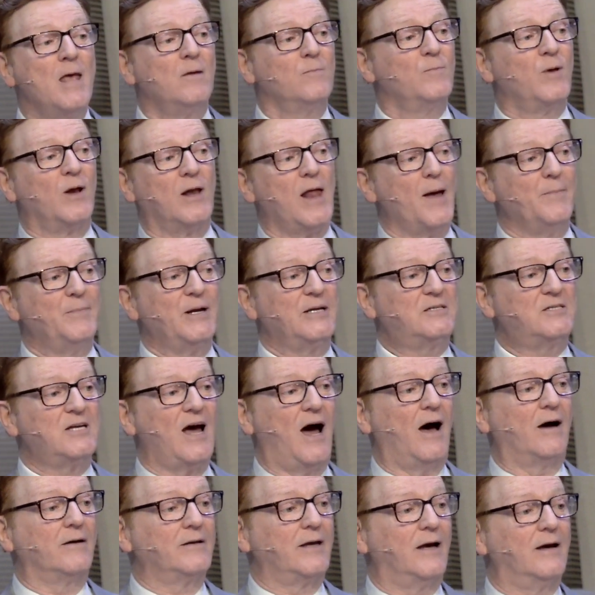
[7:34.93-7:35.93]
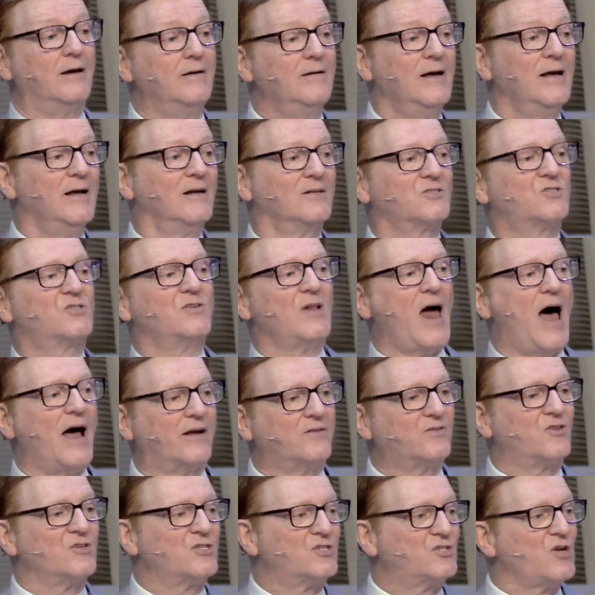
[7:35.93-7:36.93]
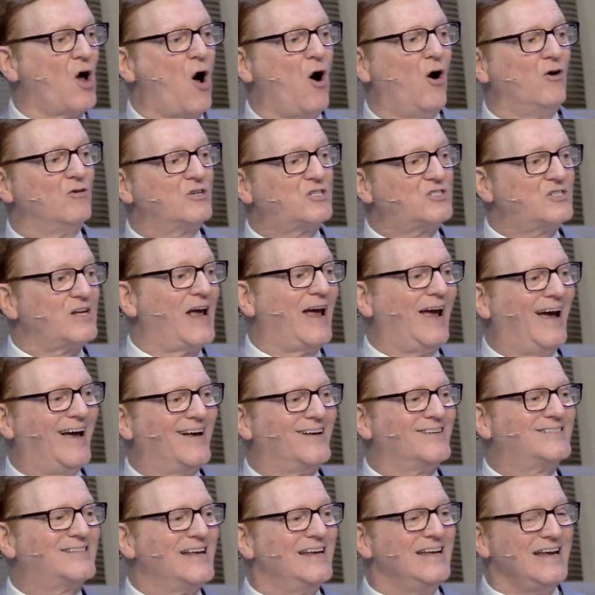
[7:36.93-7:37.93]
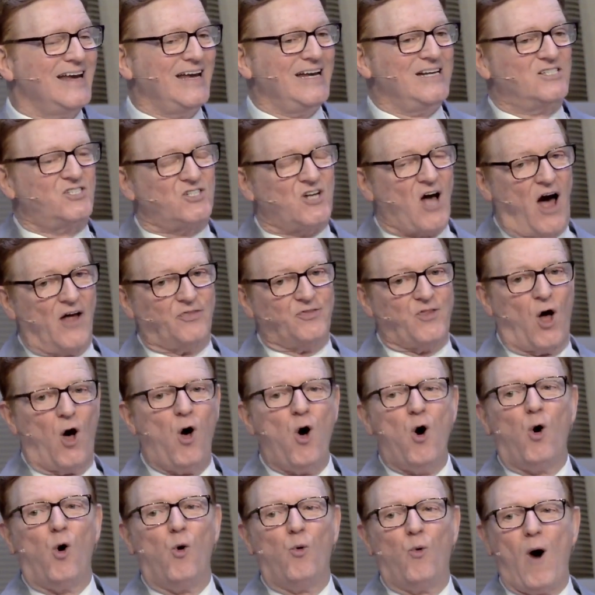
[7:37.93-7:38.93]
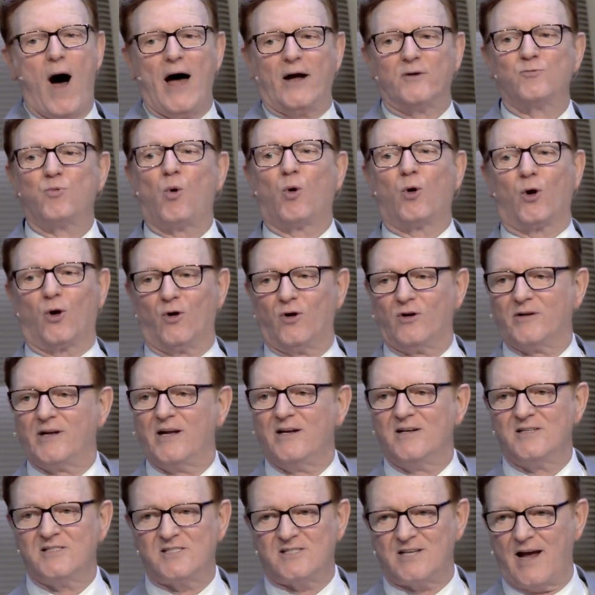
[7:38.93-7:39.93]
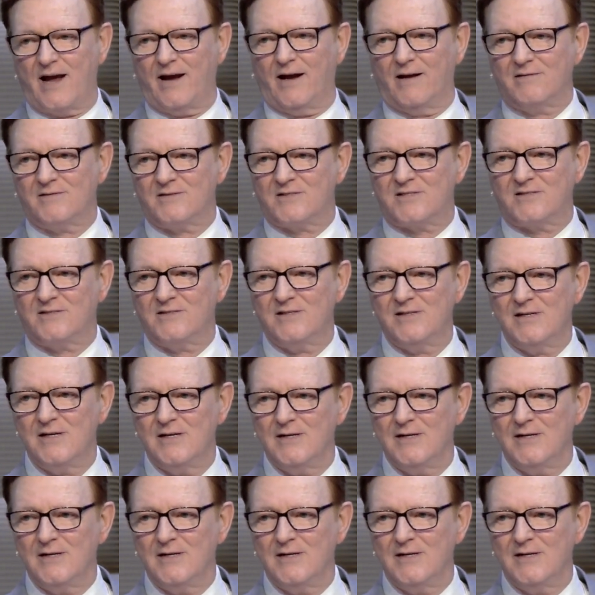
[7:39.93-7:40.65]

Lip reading: But let me tell you, it's like the song says, he's got the whole wide world in his hands.